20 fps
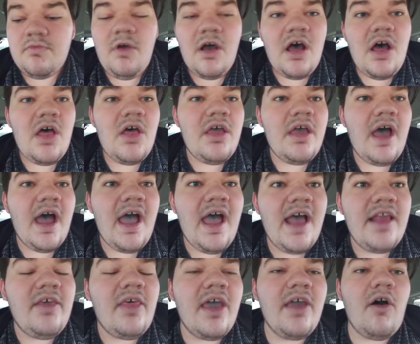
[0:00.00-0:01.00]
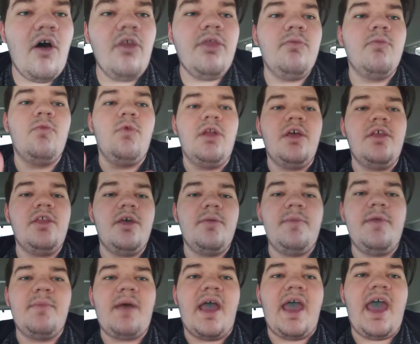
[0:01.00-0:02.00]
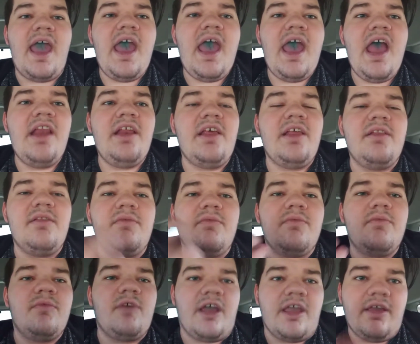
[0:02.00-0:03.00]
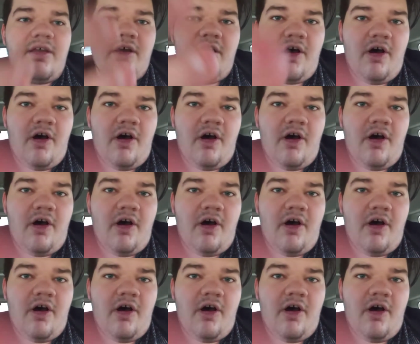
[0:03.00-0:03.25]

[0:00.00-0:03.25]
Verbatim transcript: Well, I had to like hold one of them in my hand and like